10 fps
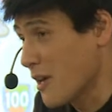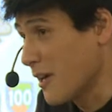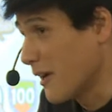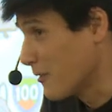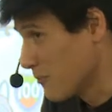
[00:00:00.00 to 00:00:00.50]

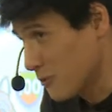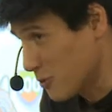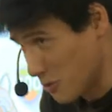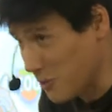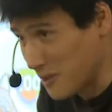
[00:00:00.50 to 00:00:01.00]
And
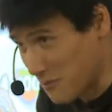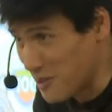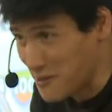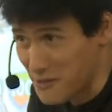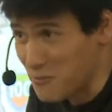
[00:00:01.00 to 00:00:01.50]
you know what it
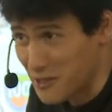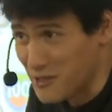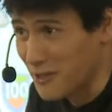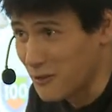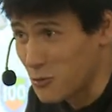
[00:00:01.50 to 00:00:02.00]
means? It
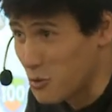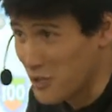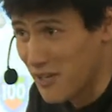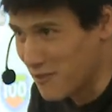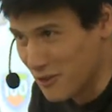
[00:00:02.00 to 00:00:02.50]
means that you
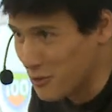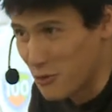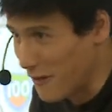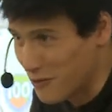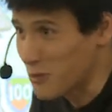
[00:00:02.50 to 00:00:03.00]
never know.
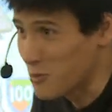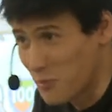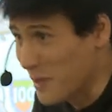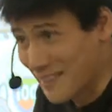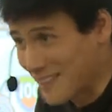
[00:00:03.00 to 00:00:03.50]
You have just to
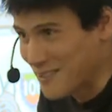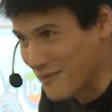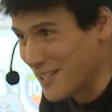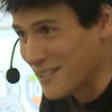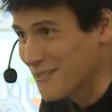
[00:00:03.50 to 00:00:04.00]
play test
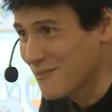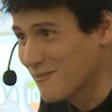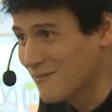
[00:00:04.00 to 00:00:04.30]
things.